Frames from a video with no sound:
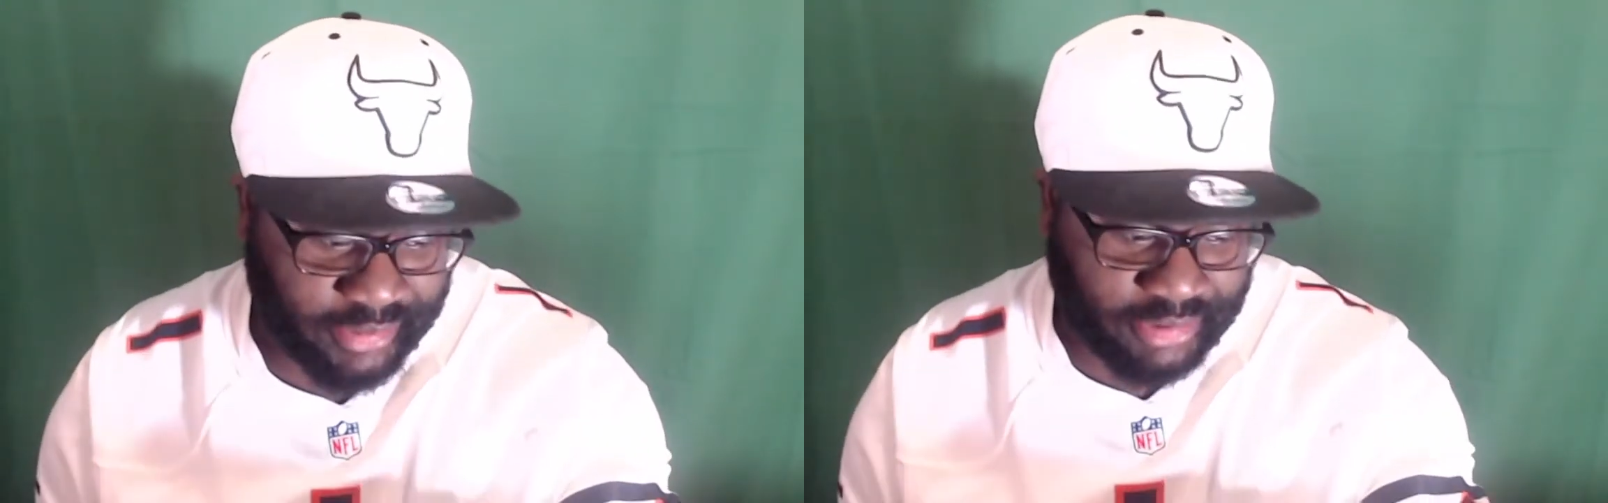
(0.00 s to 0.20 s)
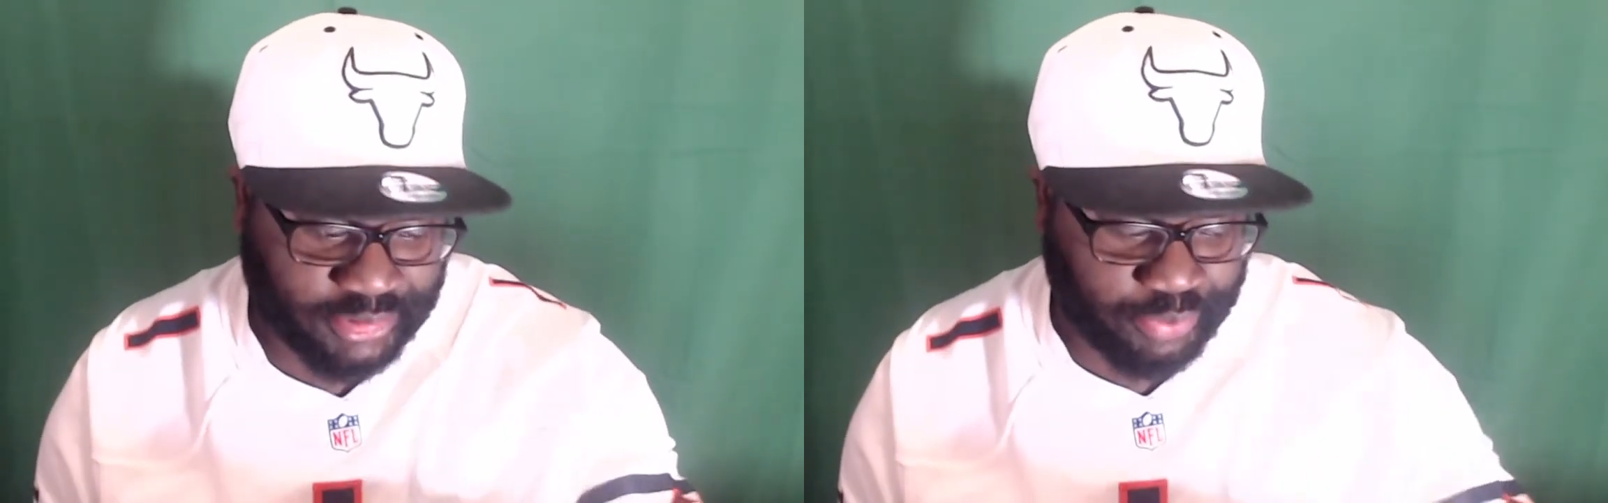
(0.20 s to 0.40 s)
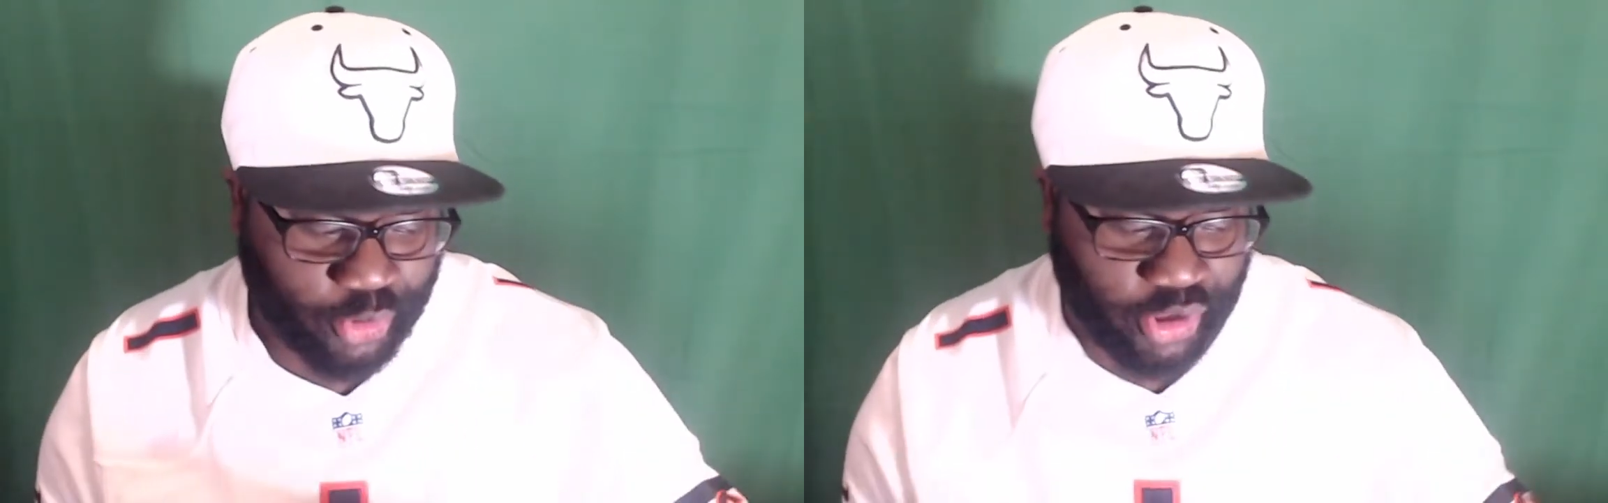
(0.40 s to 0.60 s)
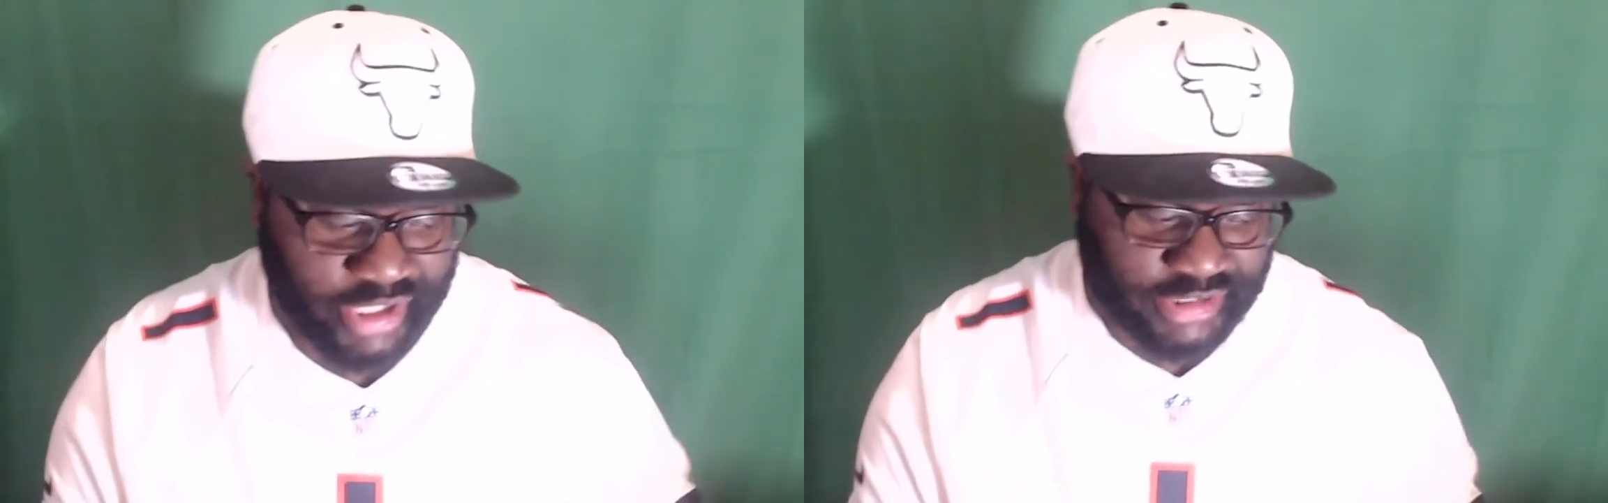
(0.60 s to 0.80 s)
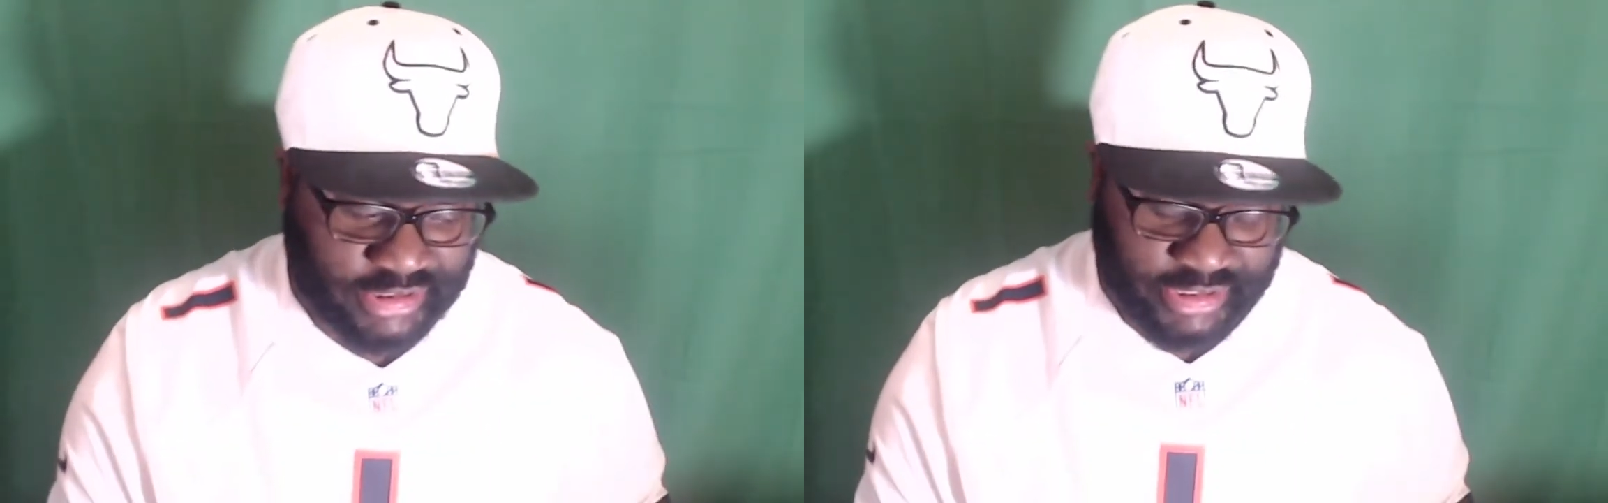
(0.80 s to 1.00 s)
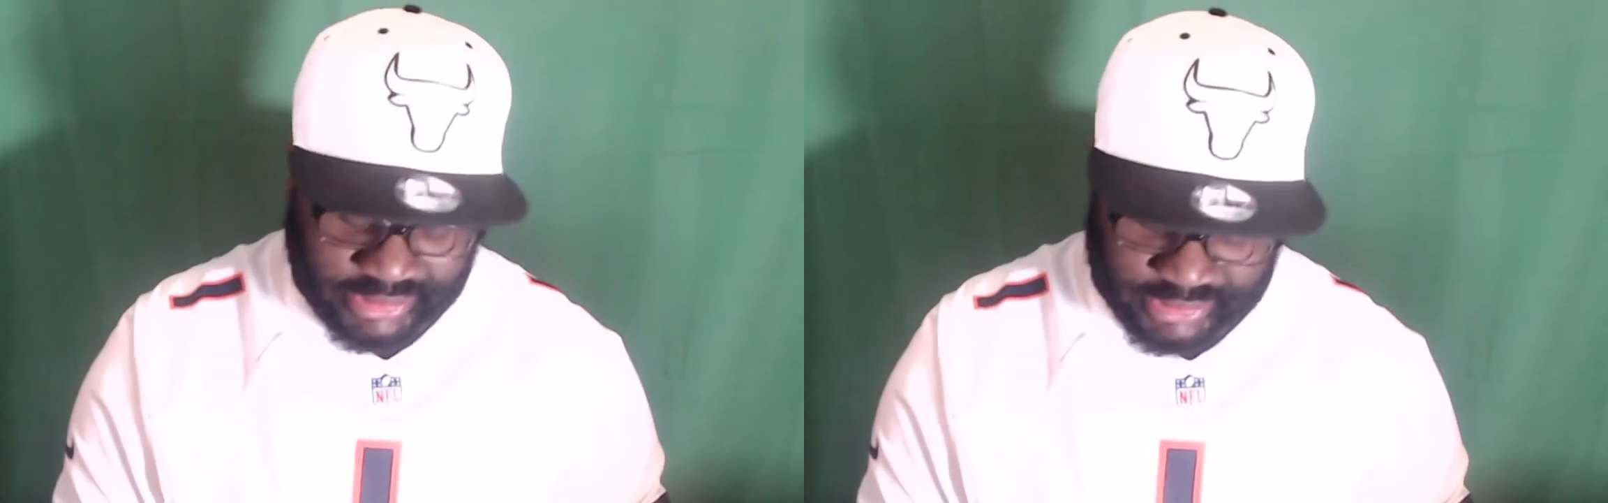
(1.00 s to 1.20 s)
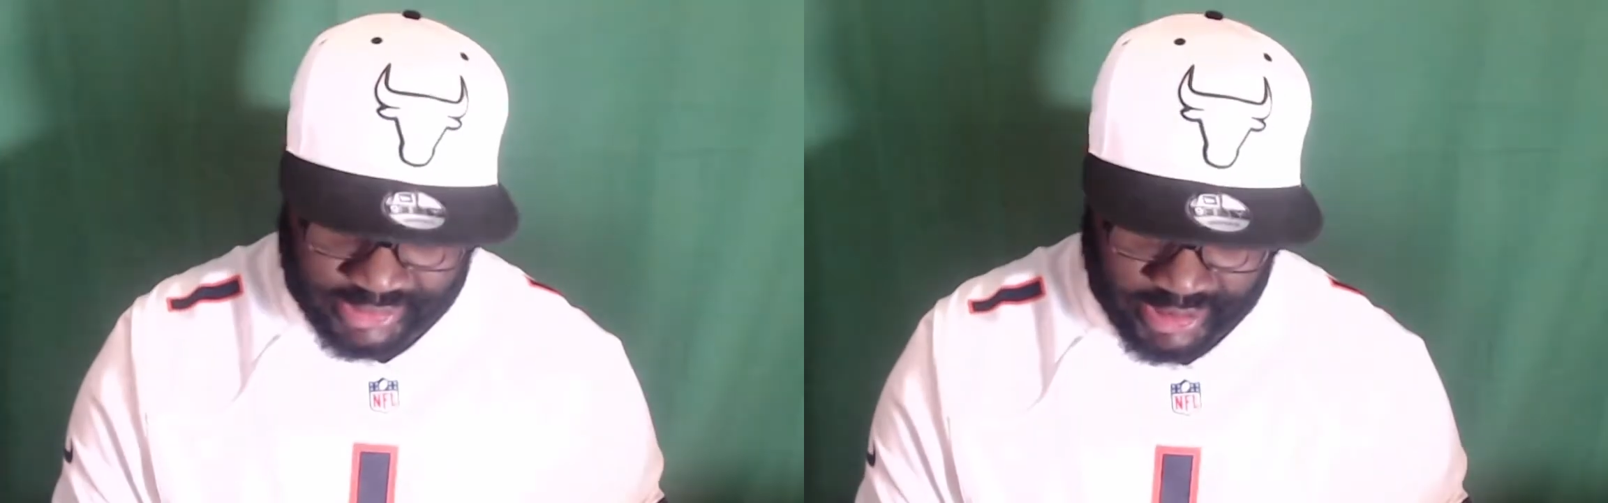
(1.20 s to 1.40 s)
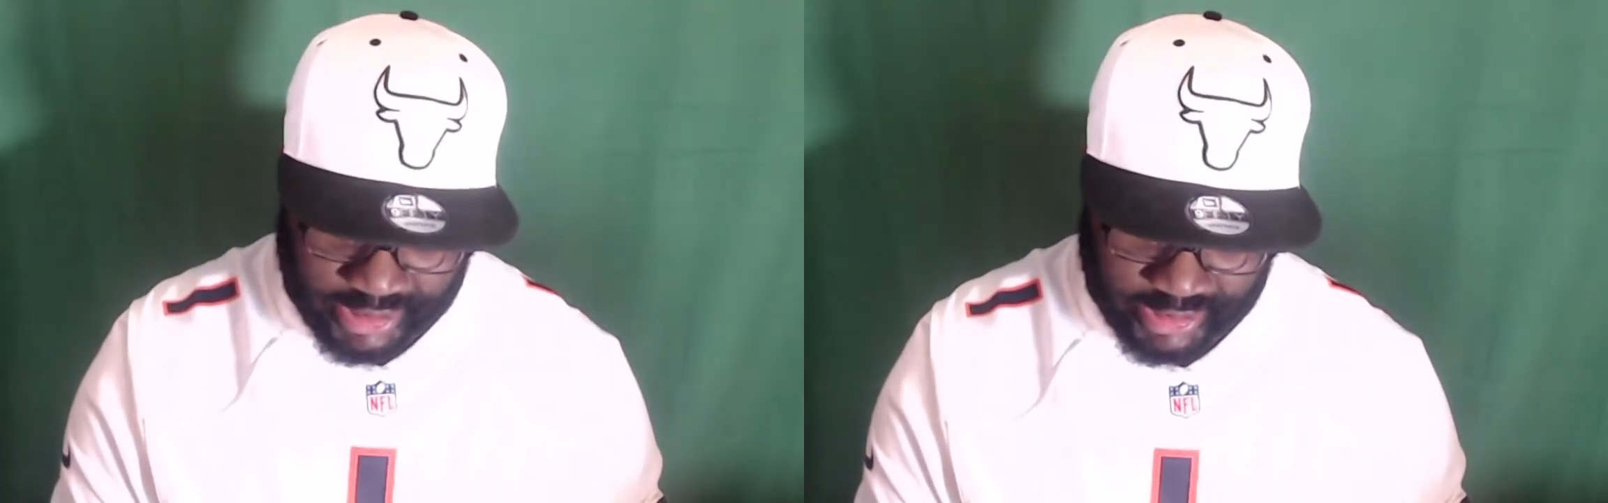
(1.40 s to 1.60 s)
I was born into this
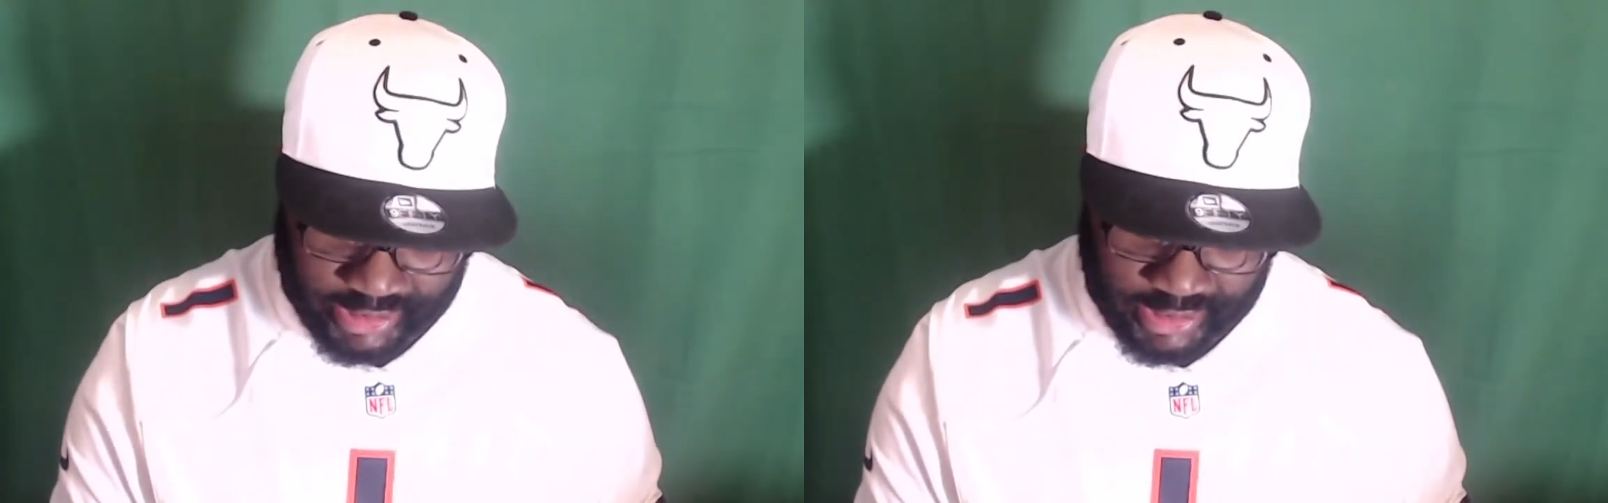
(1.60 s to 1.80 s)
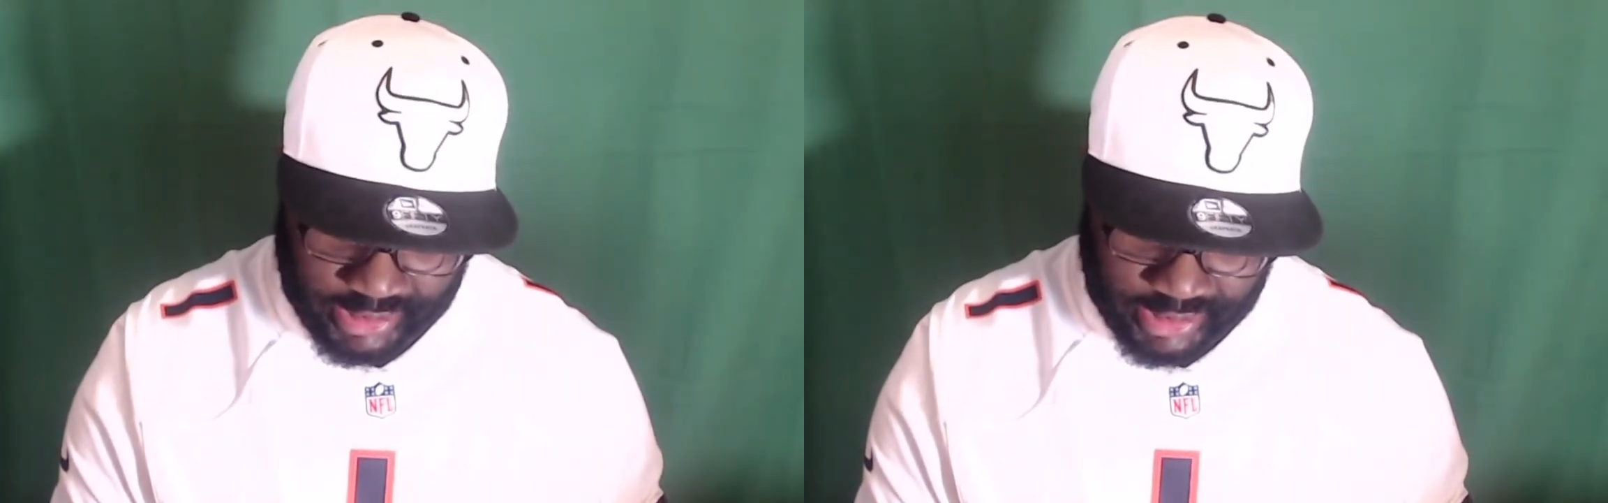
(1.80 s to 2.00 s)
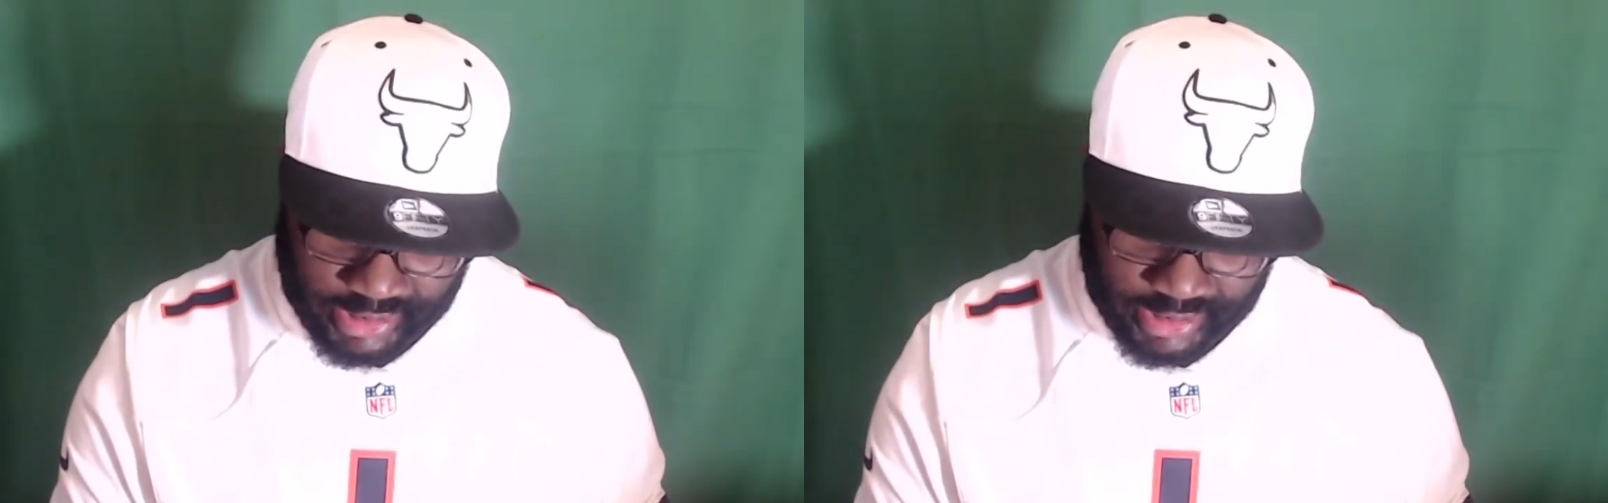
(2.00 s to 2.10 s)
thing.